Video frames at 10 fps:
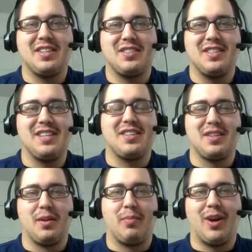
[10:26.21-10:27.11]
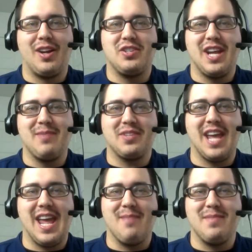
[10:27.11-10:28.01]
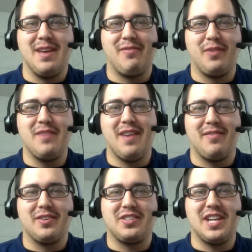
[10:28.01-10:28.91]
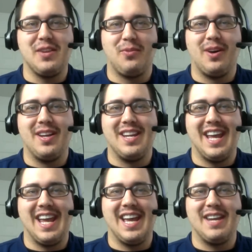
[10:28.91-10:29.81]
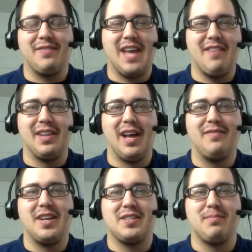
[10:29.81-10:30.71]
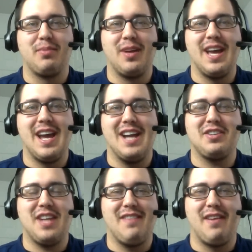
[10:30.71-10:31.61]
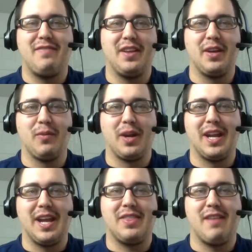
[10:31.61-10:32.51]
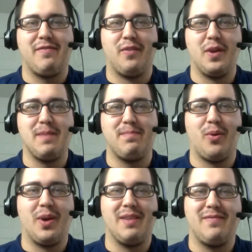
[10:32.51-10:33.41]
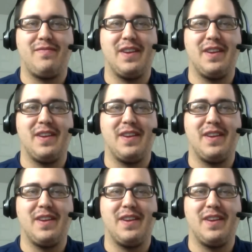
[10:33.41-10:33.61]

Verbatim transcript: This is a LeBron James game if we've ever seen one. And if Kevin Love doesn't play, I just have that feeling we're going to get that 40-point,